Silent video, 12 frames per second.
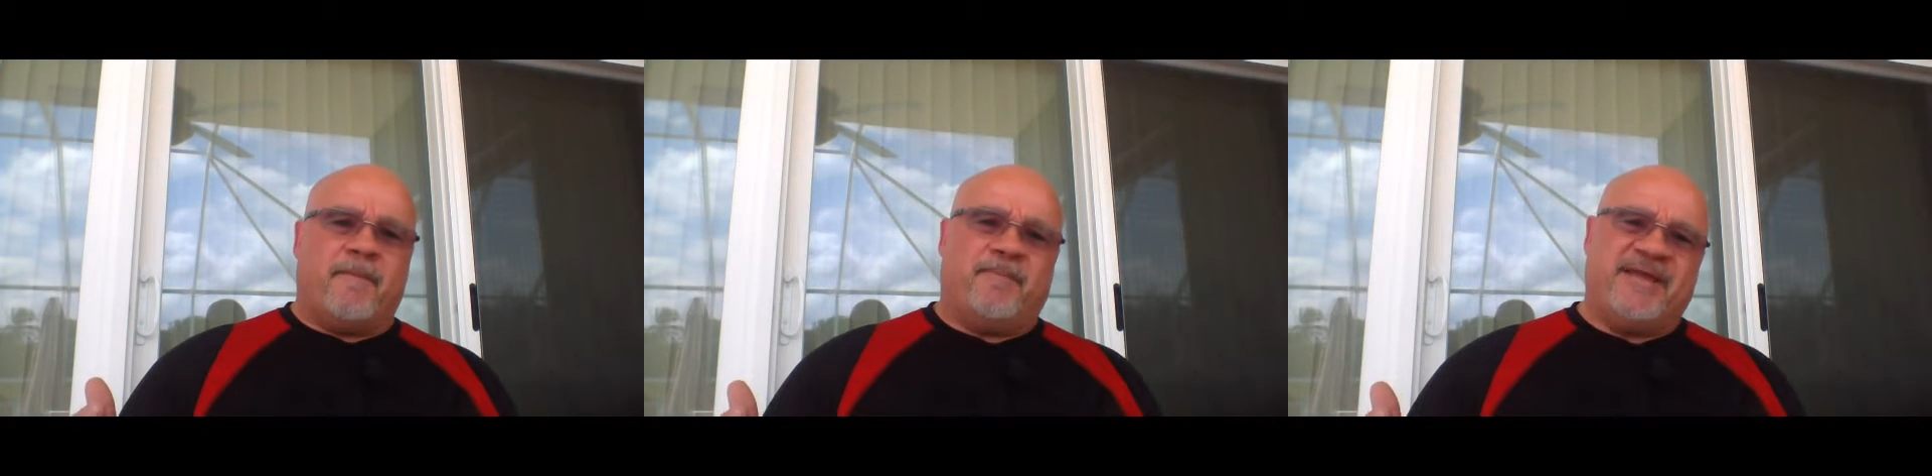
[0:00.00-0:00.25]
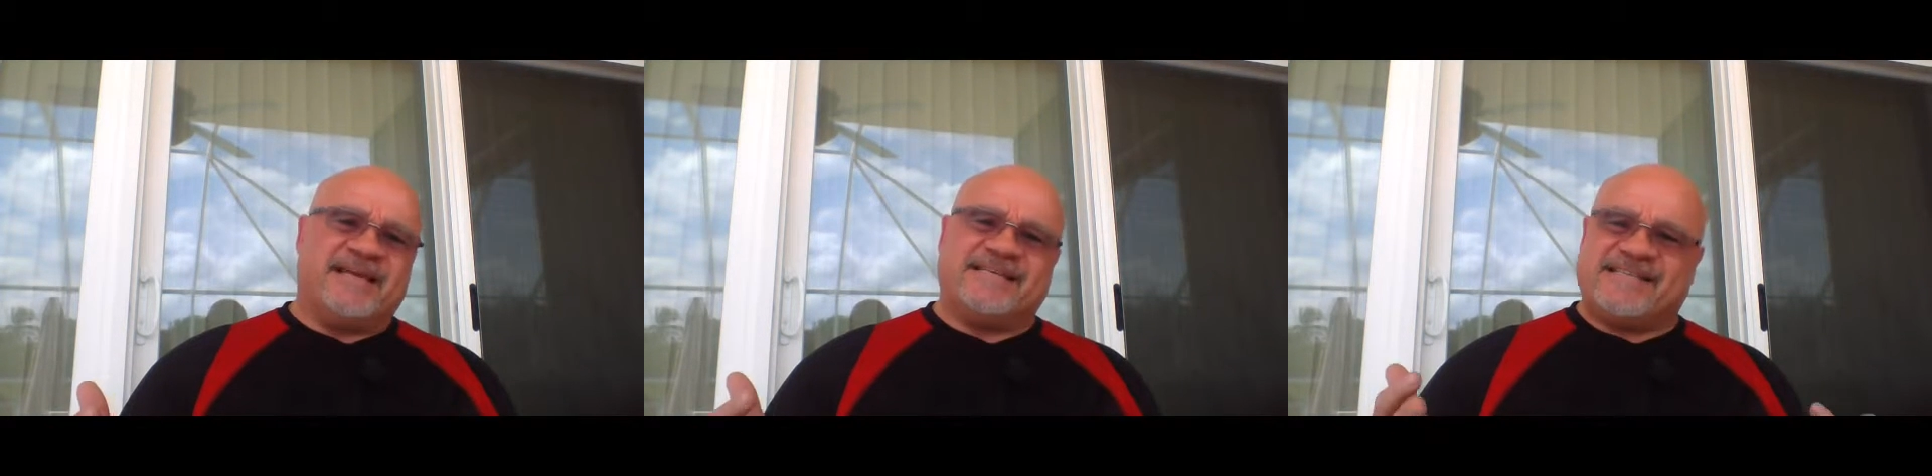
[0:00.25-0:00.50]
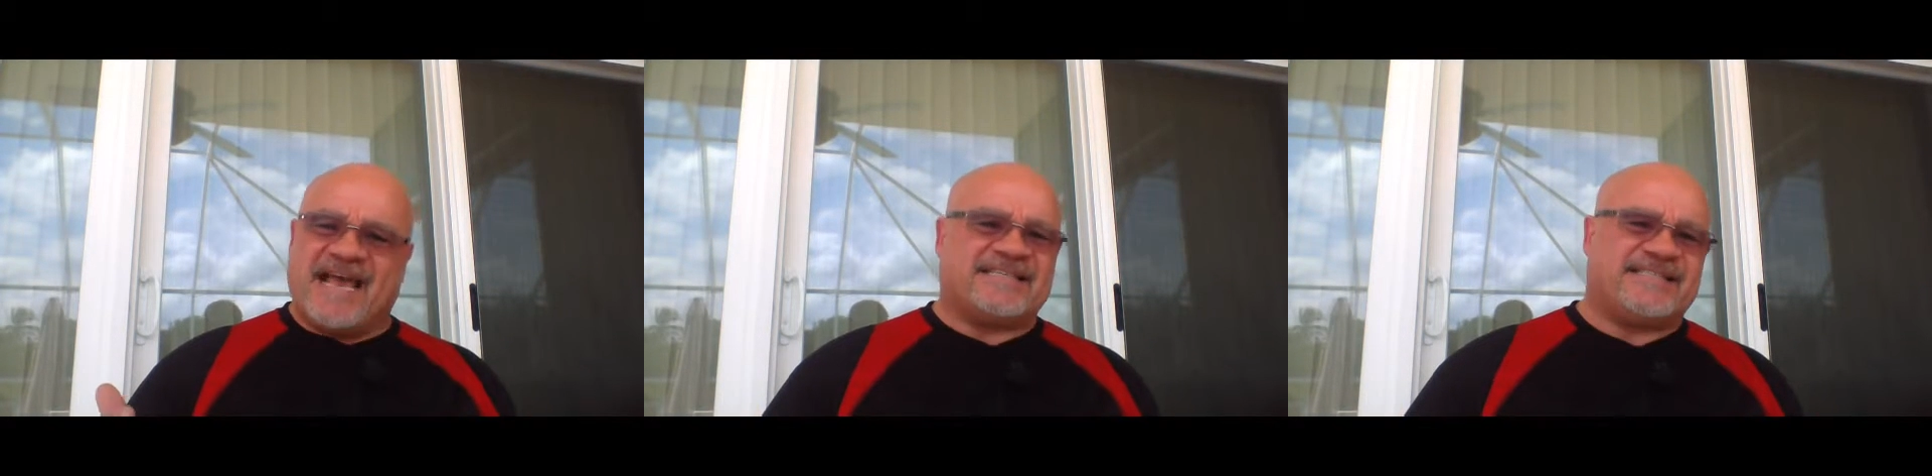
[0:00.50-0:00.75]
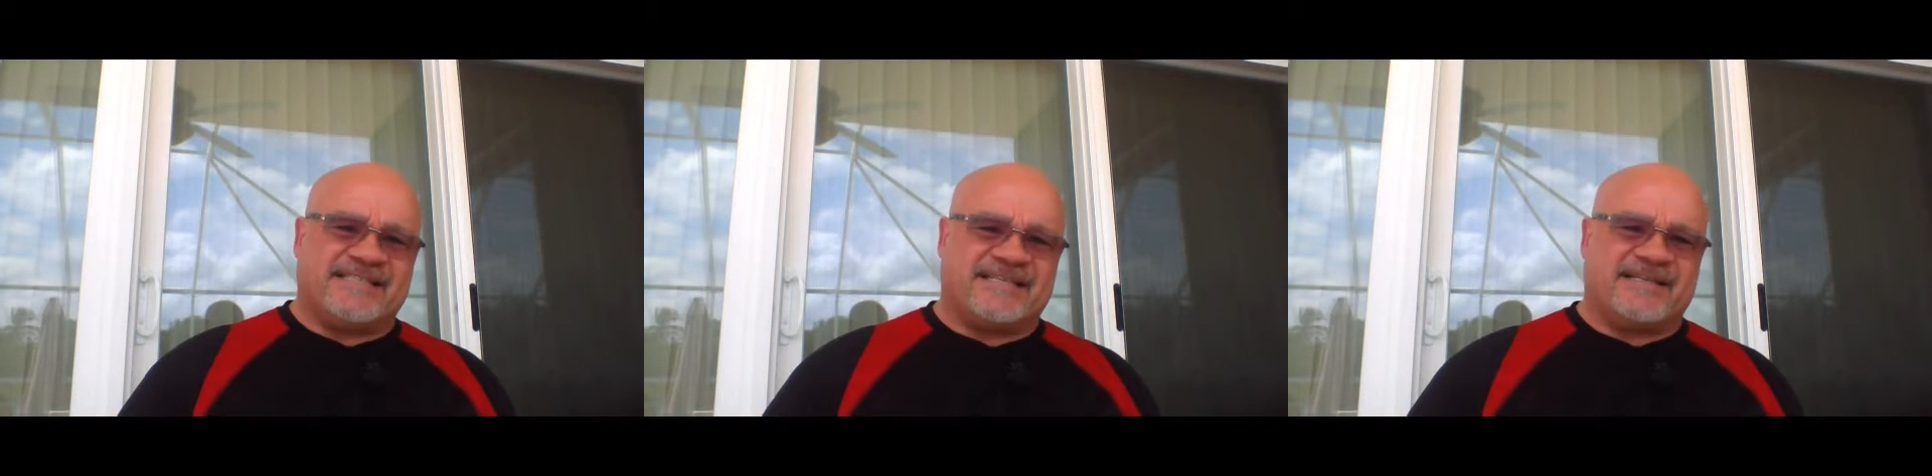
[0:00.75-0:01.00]
being
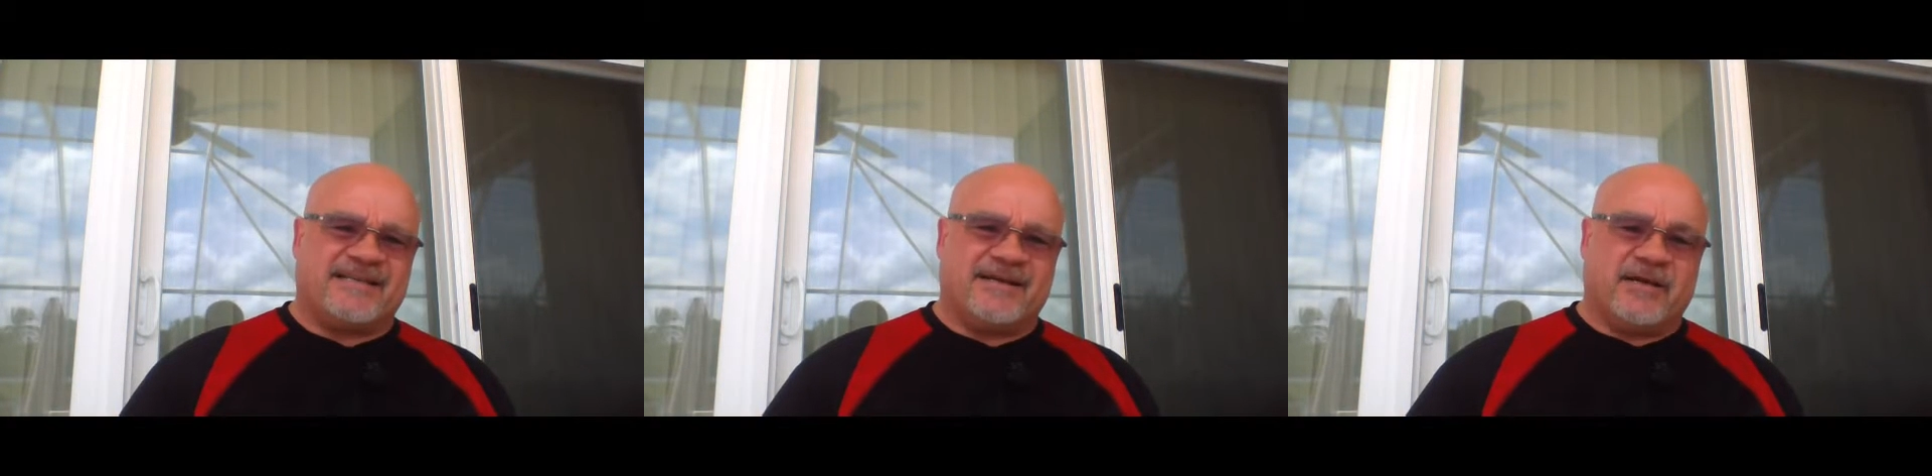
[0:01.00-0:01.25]
tested